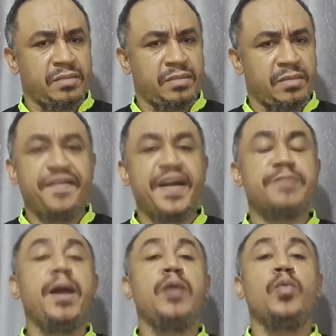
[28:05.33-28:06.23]
If I
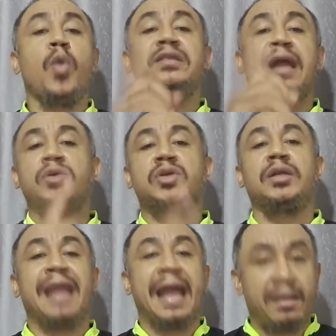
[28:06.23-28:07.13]
spend 1,000
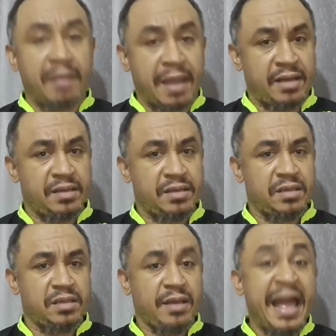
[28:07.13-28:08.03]
naira
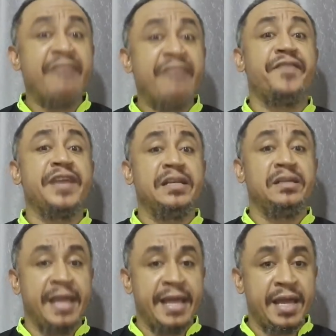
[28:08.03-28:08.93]
every
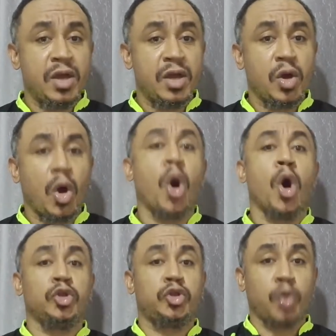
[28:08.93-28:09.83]
day
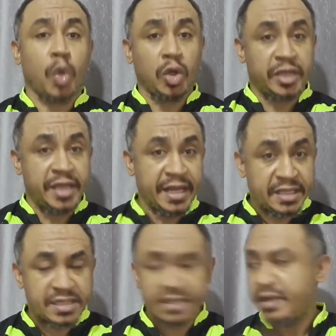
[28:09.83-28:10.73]
on toll
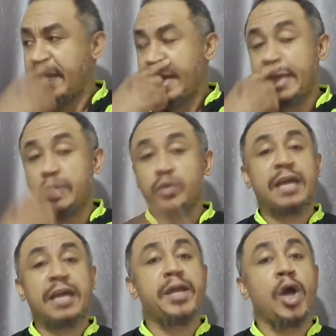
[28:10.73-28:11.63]
gate, it will
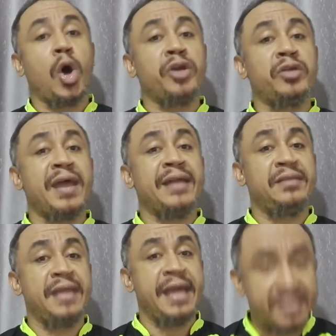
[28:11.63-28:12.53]
take me 100
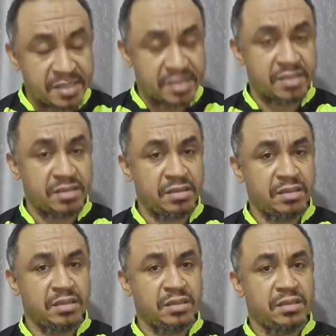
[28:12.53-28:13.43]
days
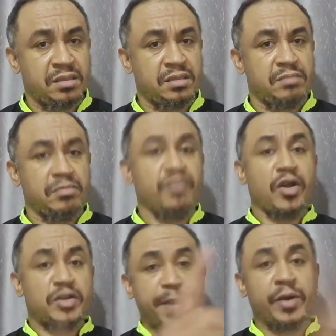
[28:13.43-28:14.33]
before I
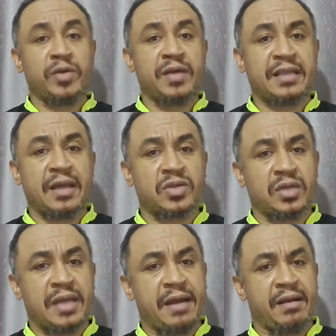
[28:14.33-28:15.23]
spend
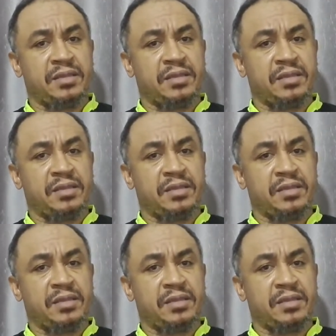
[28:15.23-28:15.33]
100,000 naira.